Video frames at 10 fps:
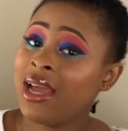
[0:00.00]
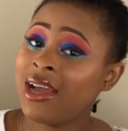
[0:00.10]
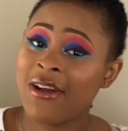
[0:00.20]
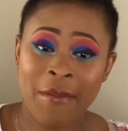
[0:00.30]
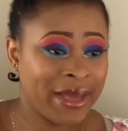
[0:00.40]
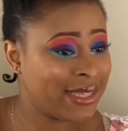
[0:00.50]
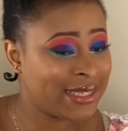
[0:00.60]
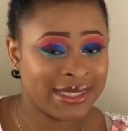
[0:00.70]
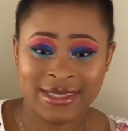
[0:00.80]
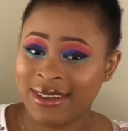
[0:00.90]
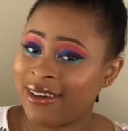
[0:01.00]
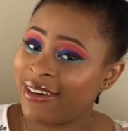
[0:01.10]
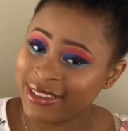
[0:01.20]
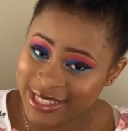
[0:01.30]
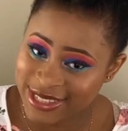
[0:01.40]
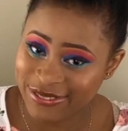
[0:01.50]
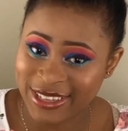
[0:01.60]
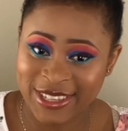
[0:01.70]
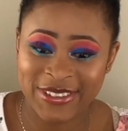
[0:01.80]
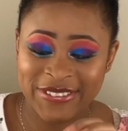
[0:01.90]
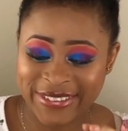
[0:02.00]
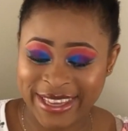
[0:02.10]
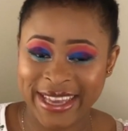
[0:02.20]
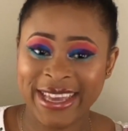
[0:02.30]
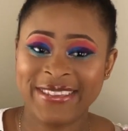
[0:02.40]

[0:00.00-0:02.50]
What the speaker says: comment on this video, okay?